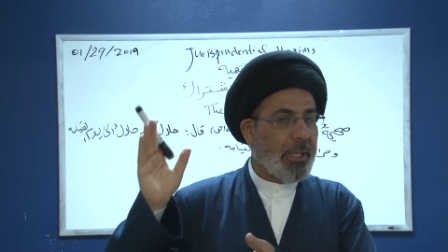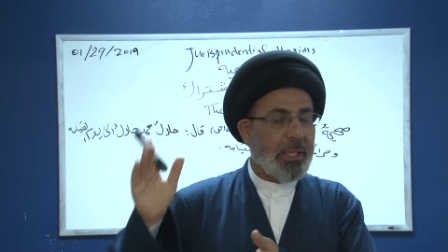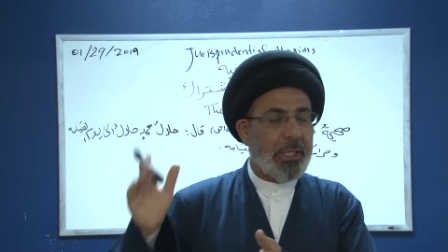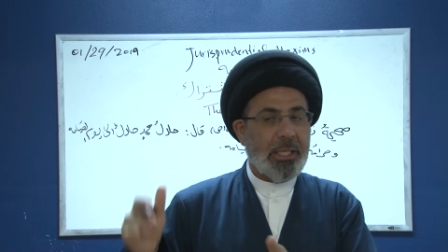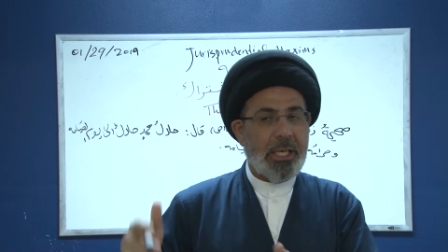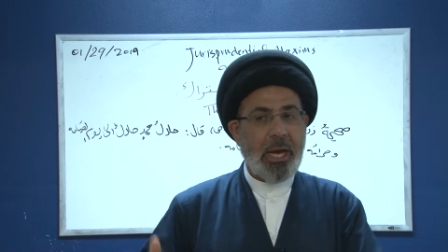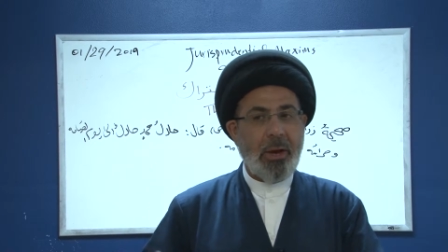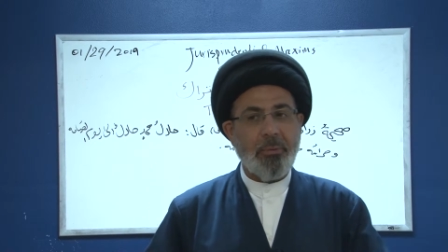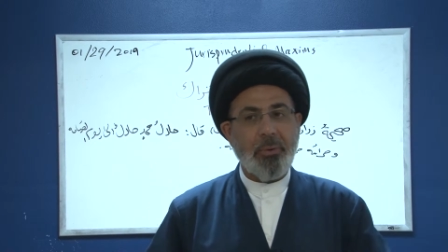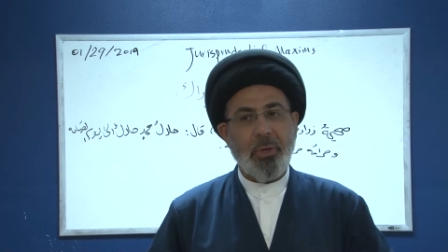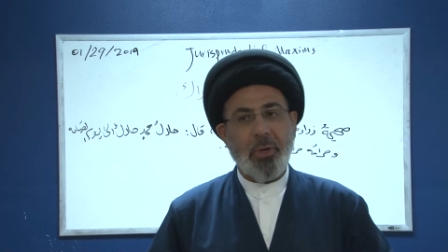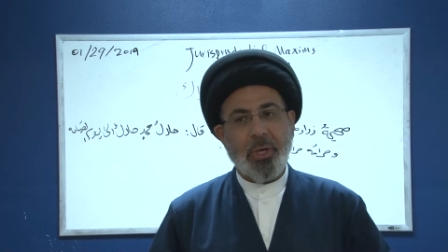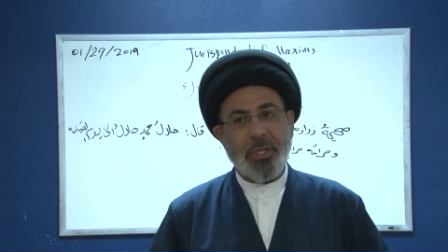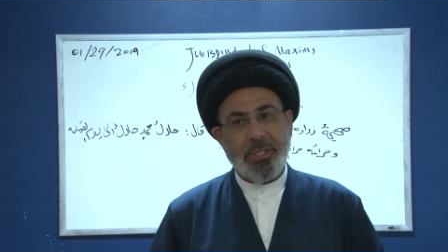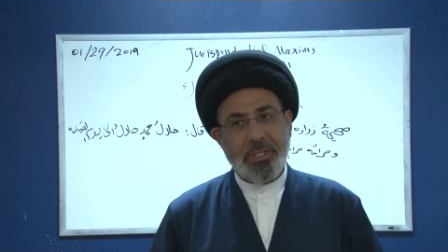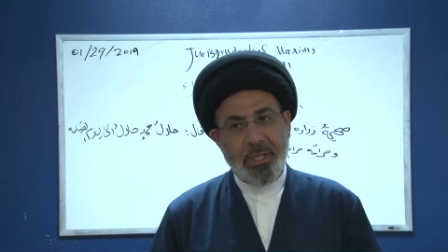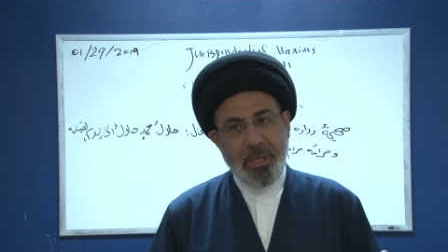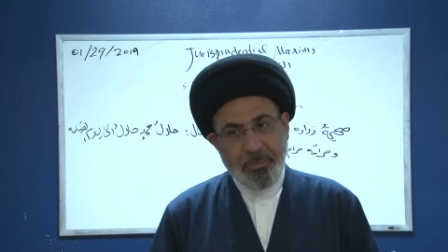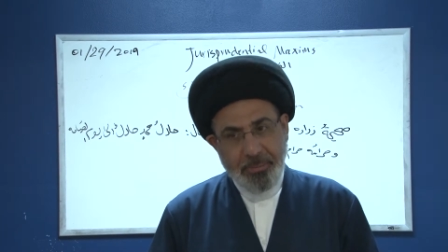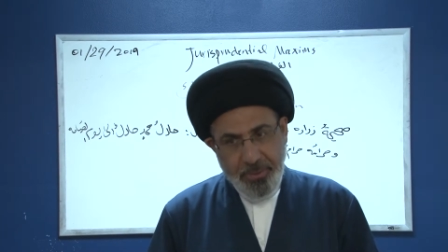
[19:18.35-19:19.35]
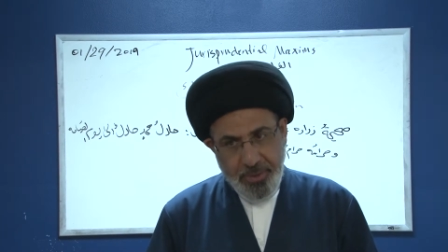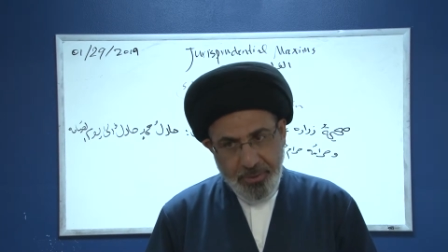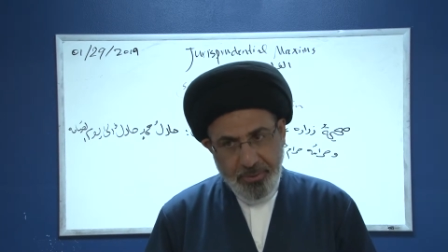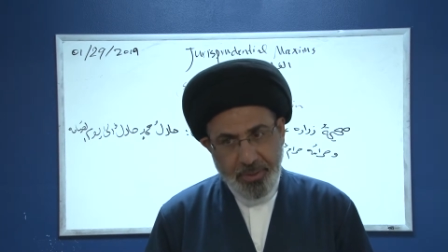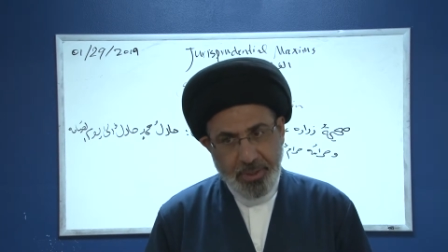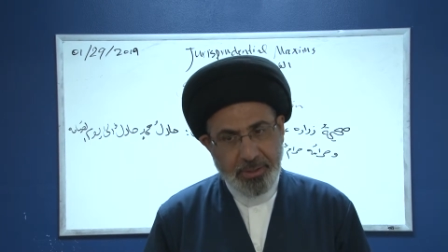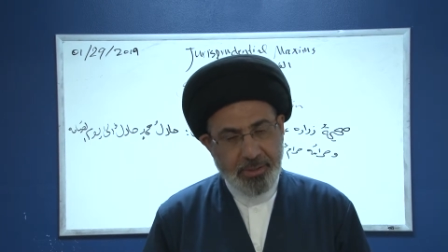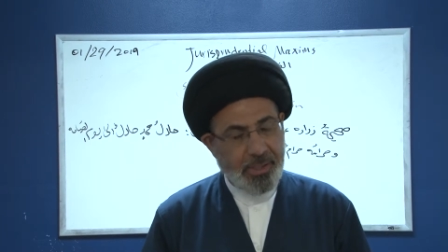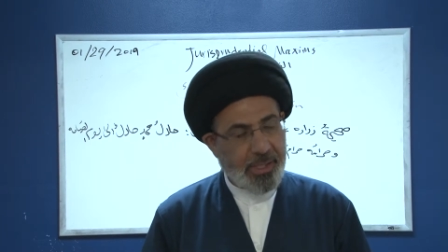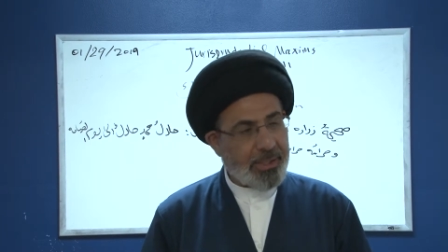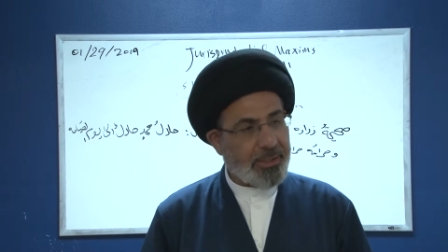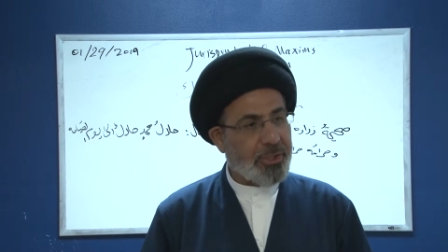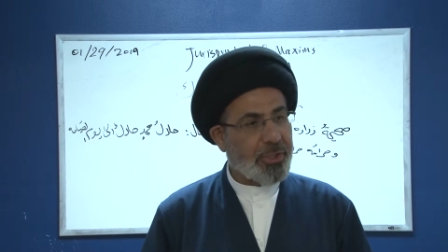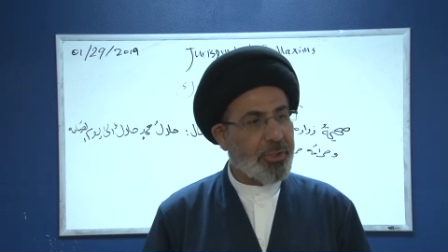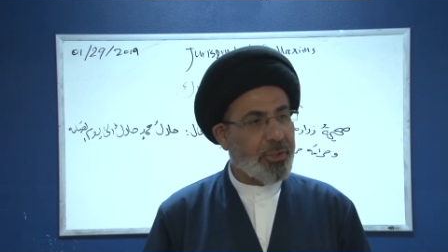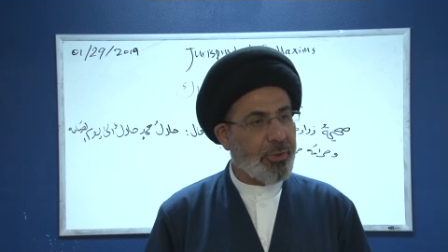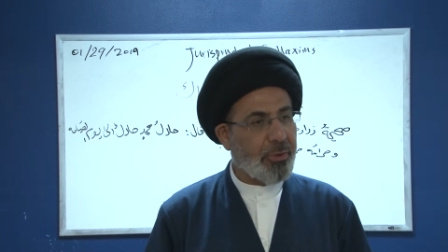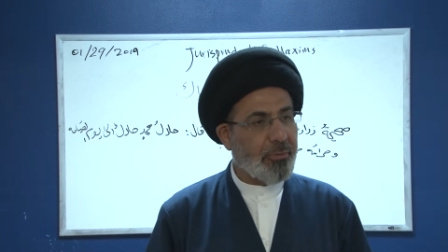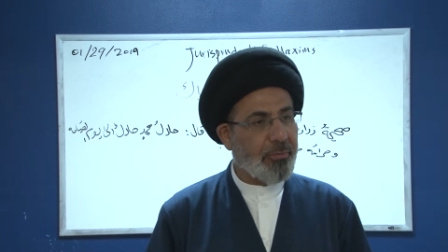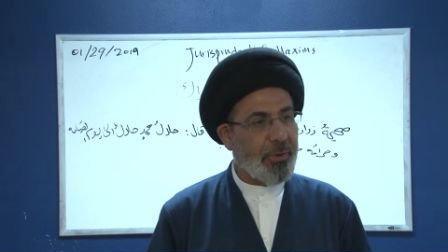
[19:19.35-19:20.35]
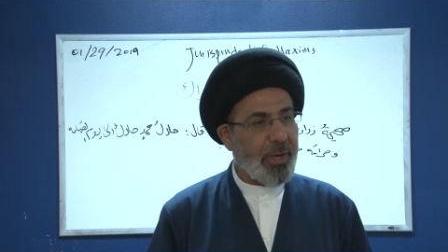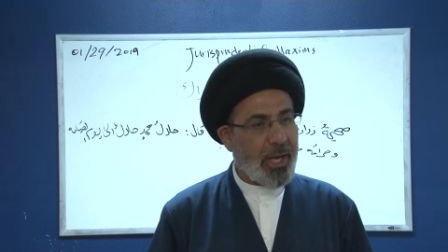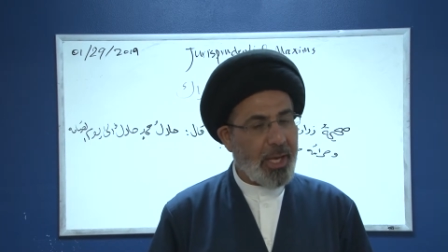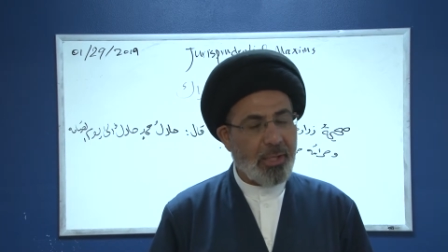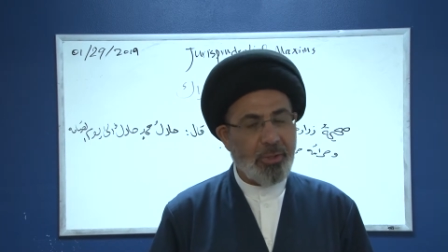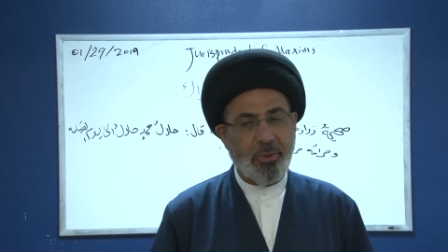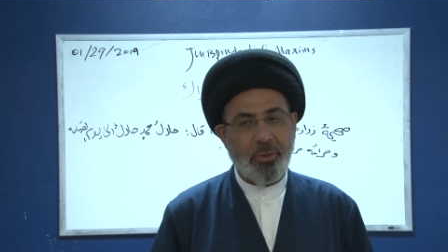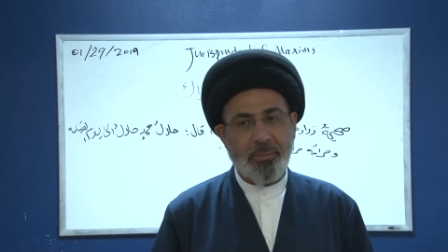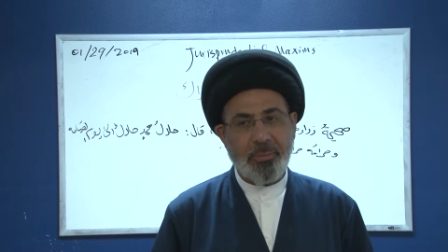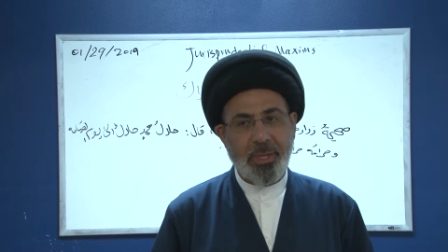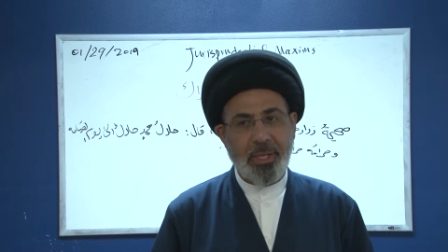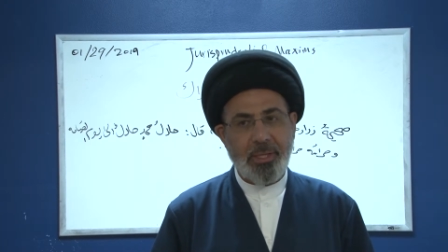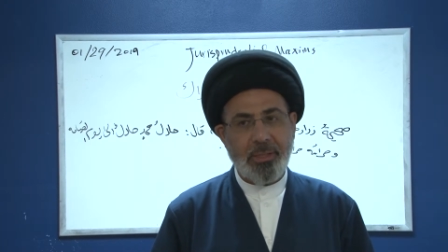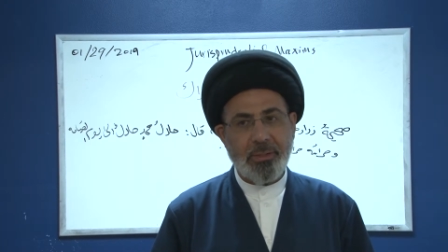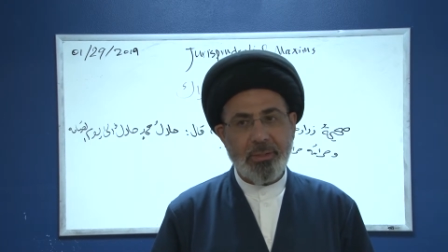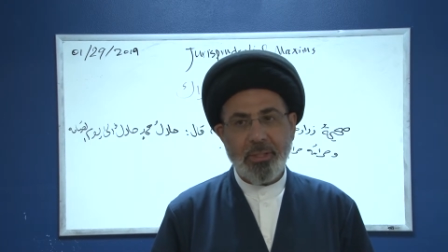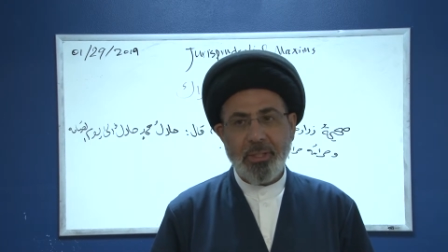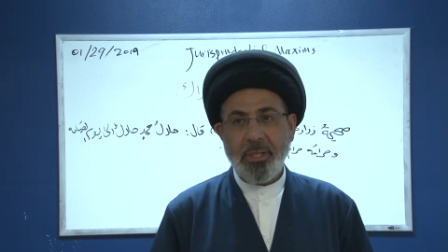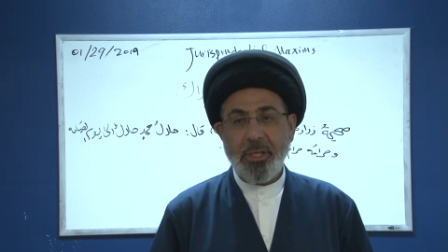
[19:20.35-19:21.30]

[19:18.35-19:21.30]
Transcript: Now you accepted the tradition of Ahlul Bayt,